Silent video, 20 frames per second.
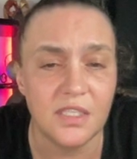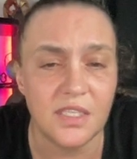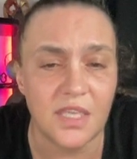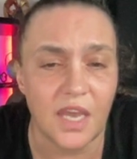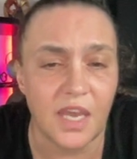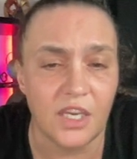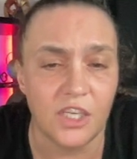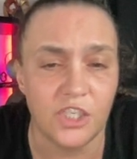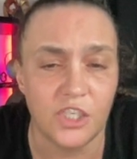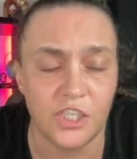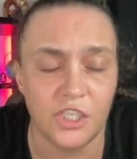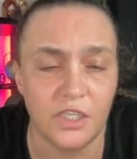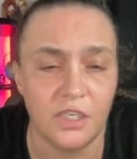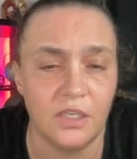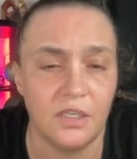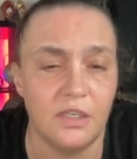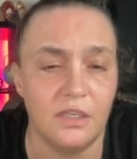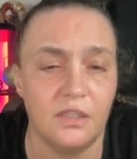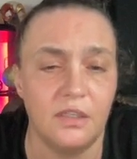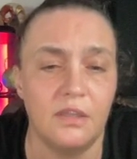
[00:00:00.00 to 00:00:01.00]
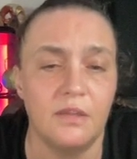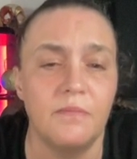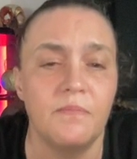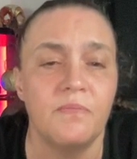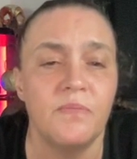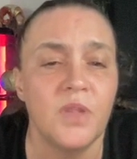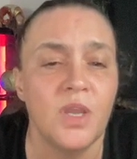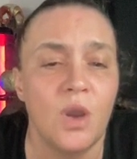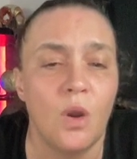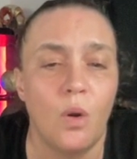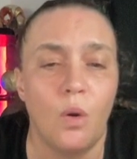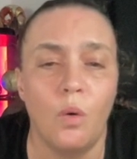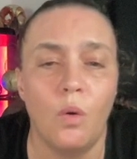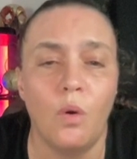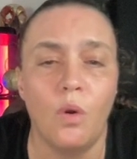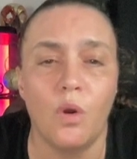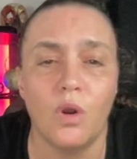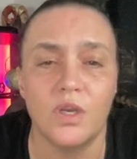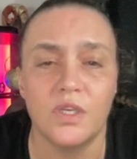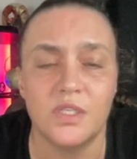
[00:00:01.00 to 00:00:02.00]
section
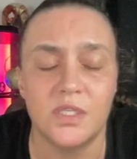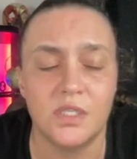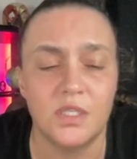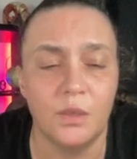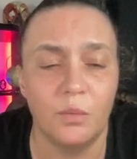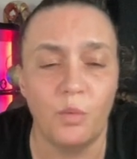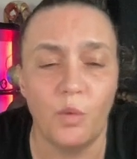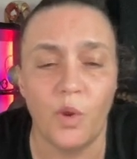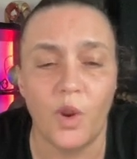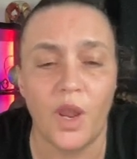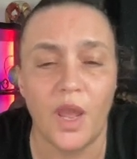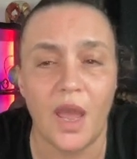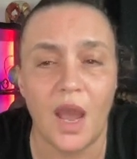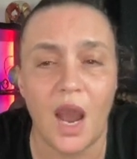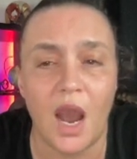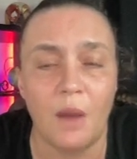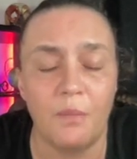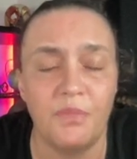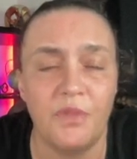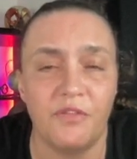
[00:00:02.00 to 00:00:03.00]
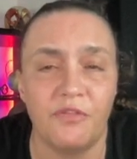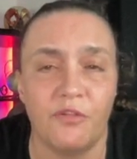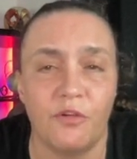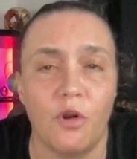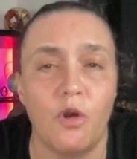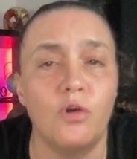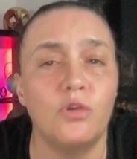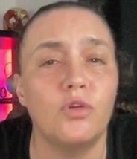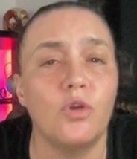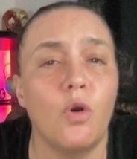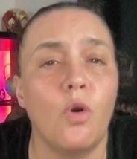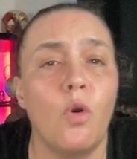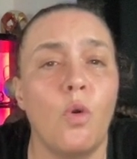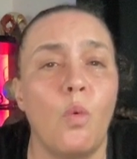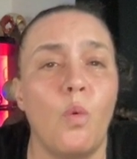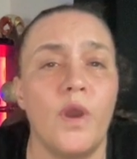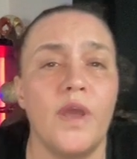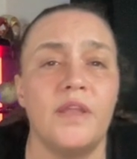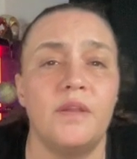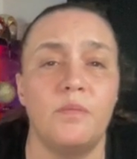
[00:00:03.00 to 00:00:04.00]
or somewhere up the front,
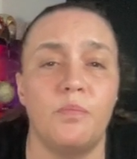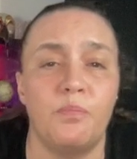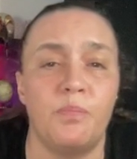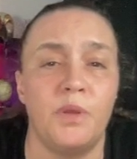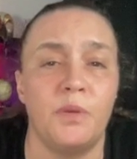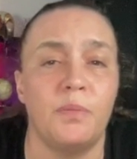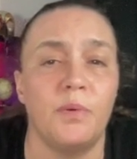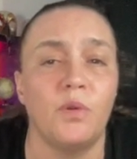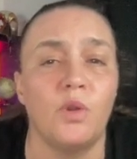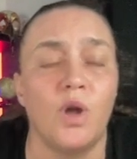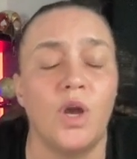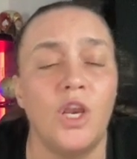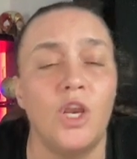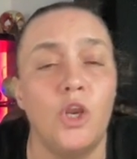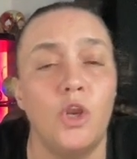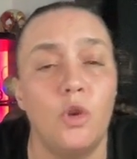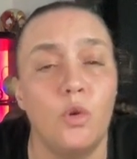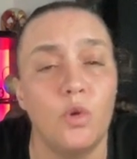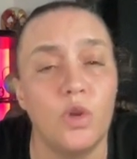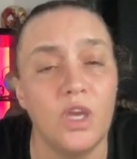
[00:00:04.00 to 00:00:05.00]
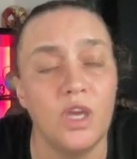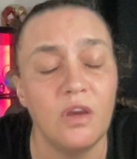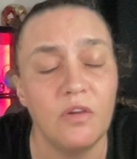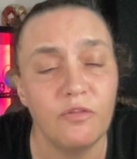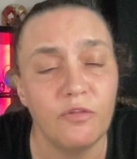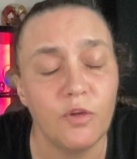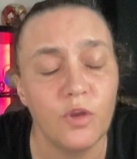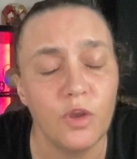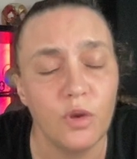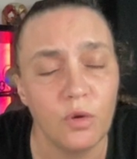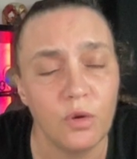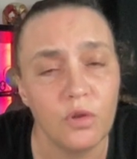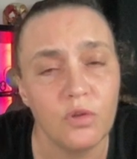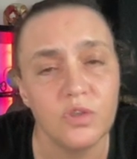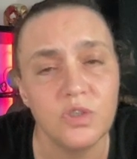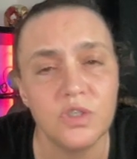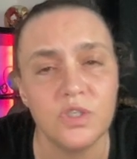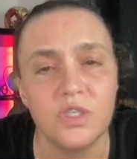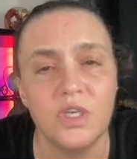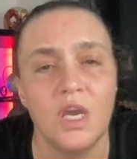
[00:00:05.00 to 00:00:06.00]
or when people are looking for
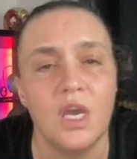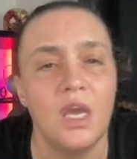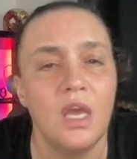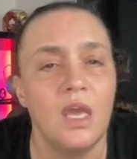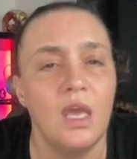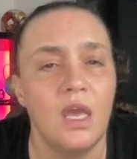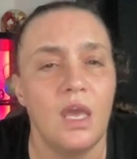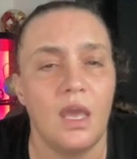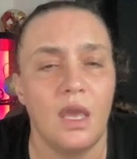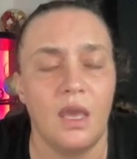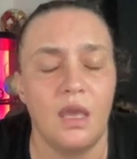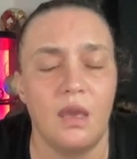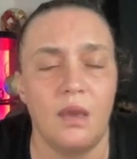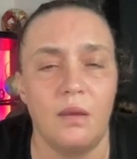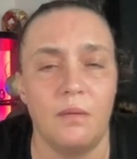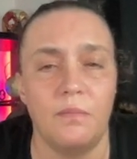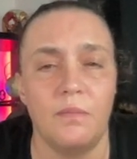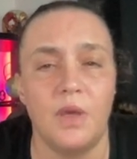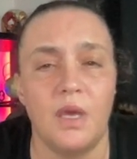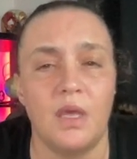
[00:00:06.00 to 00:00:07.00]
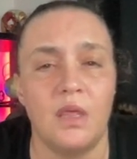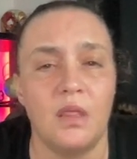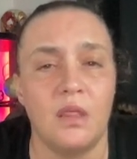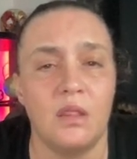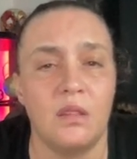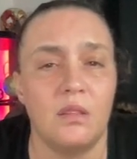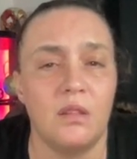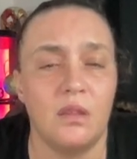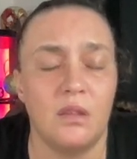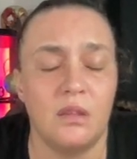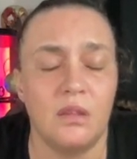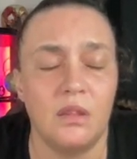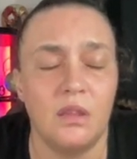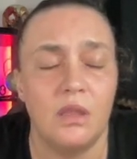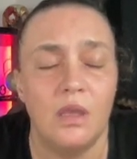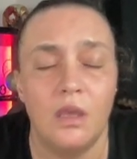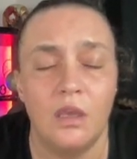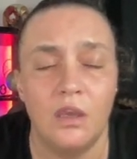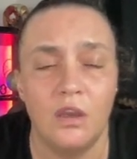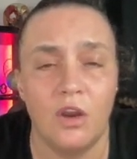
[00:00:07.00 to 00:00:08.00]
yours, and
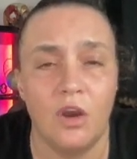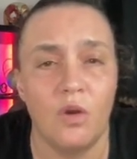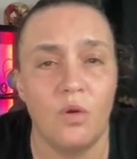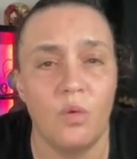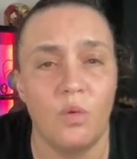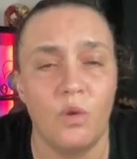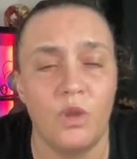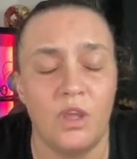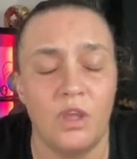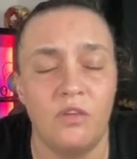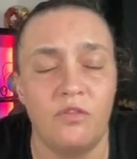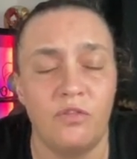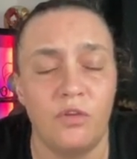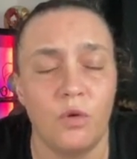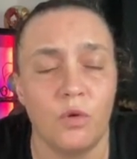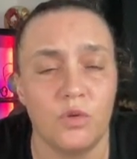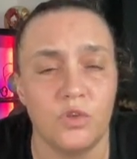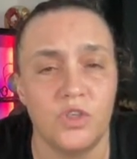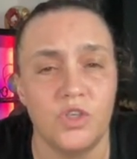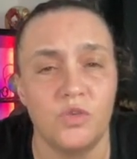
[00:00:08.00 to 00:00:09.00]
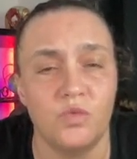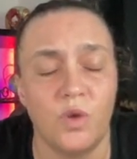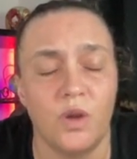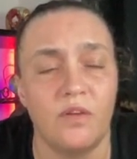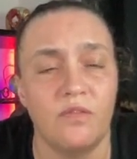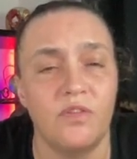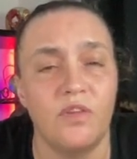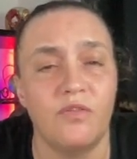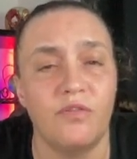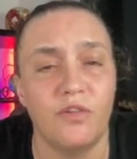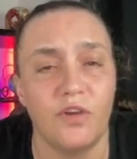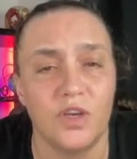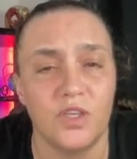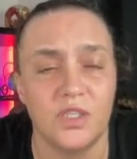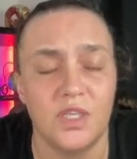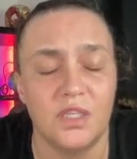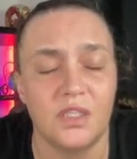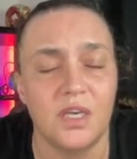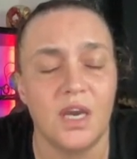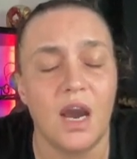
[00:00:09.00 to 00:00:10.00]
if yours is one of the
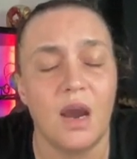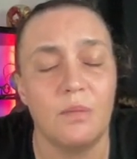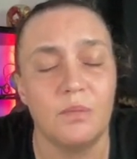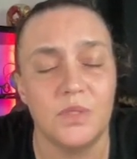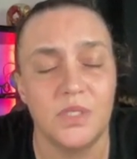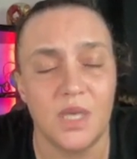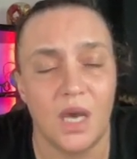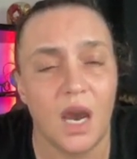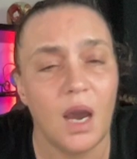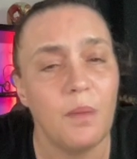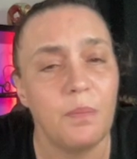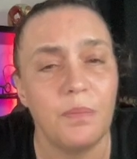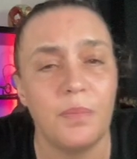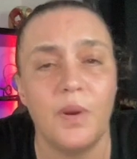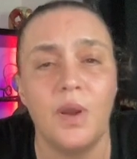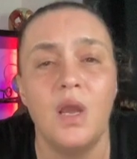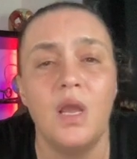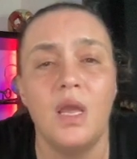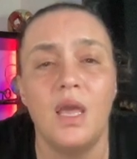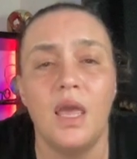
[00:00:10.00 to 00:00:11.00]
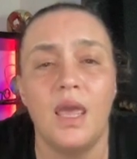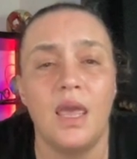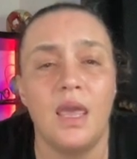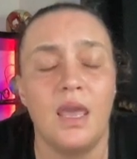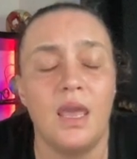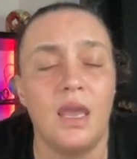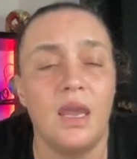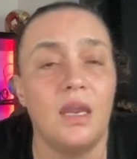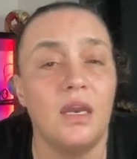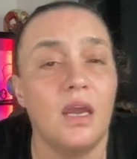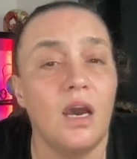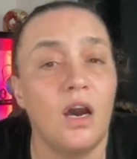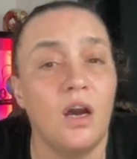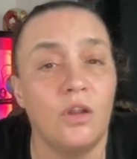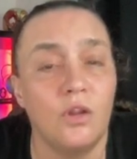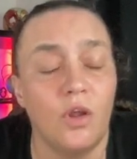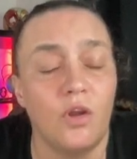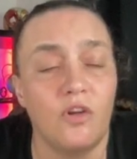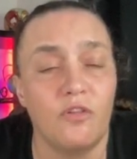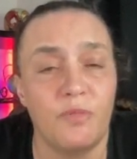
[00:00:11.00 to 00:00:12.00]
first that comes up and a
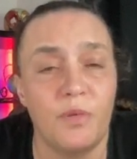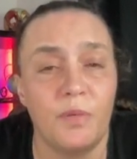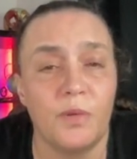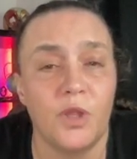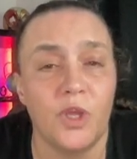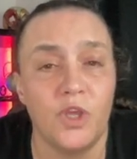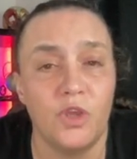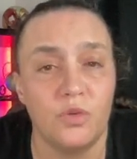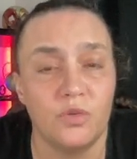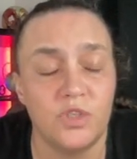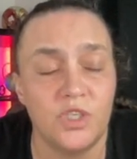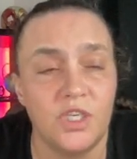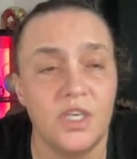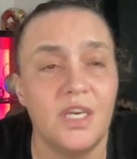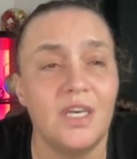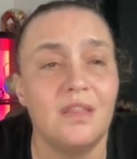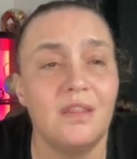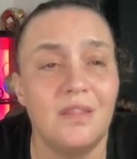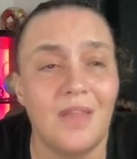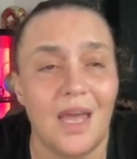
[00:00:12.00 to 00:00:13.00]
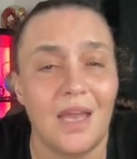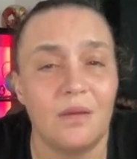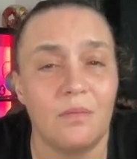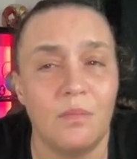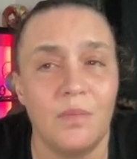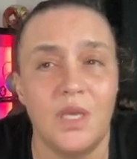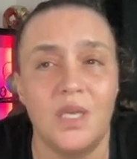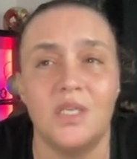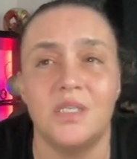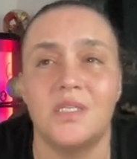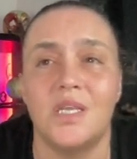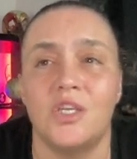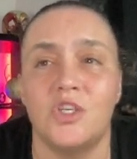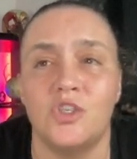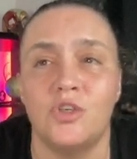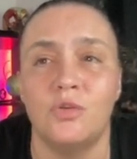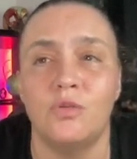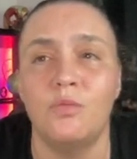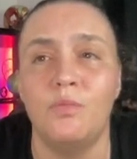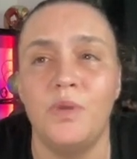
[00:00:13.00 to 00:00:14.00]
lot of people are using it, that means
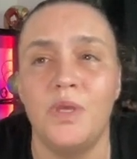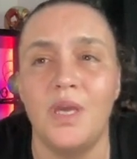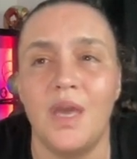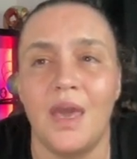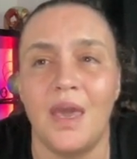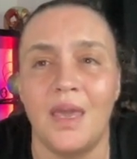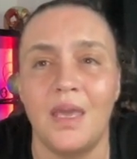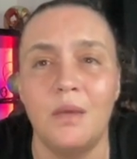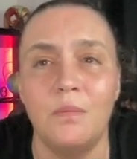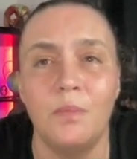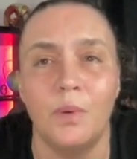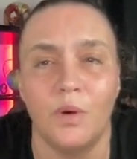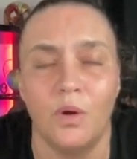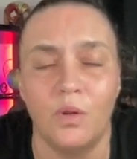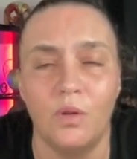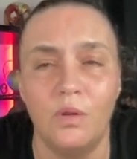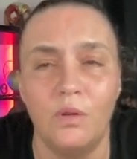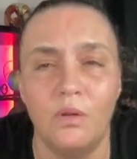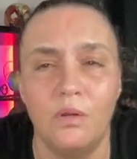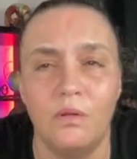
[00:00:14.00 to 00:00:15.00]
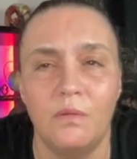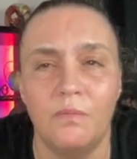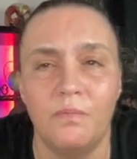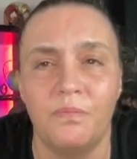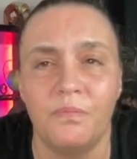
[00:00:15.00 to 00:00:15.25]
that you'll be able